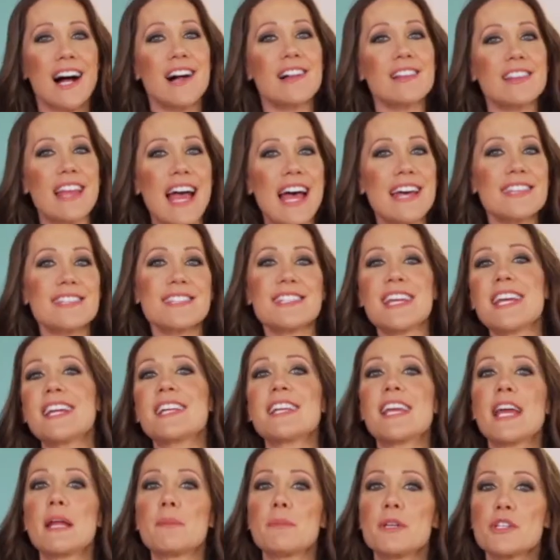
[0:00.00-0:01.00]

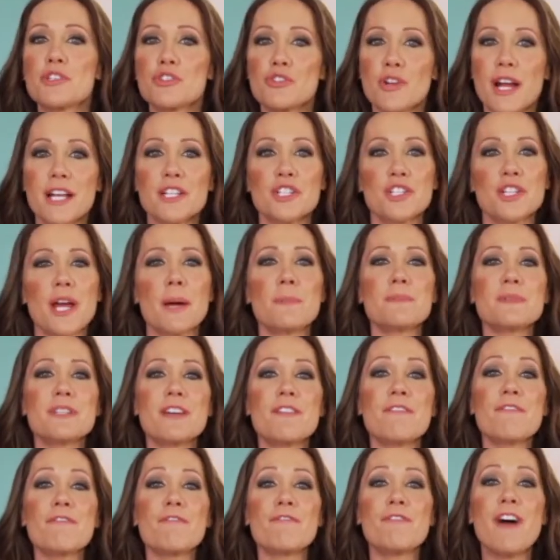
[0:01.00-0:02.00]
Elastane can be stretched up
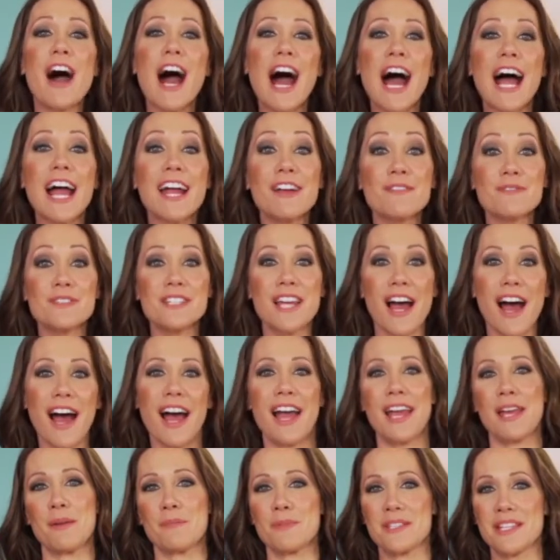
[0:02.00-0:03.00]
to five
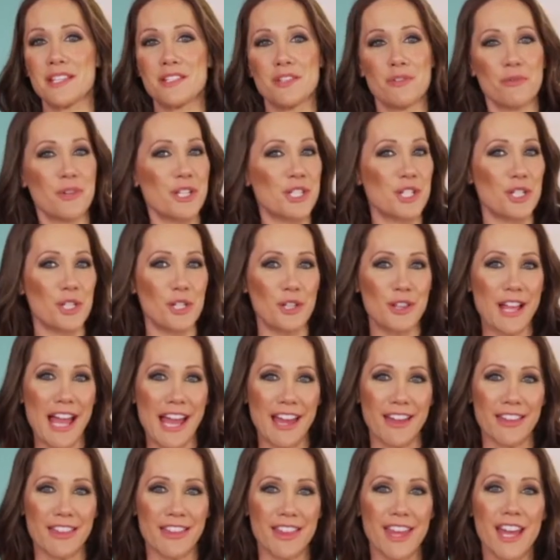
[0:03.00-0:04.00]
times its original
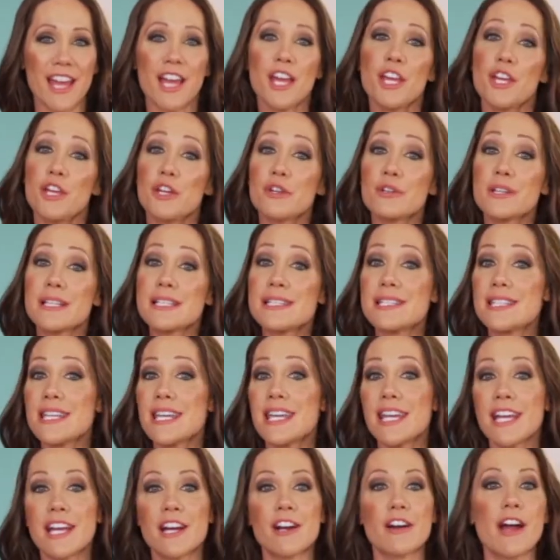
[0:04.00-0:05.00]
length. You can
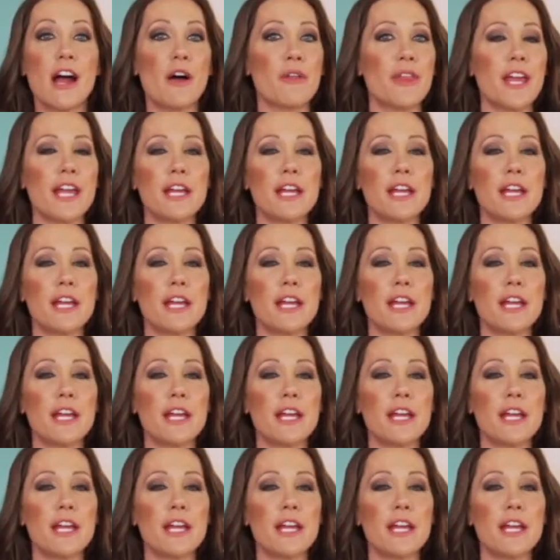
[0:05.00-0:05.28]
see here how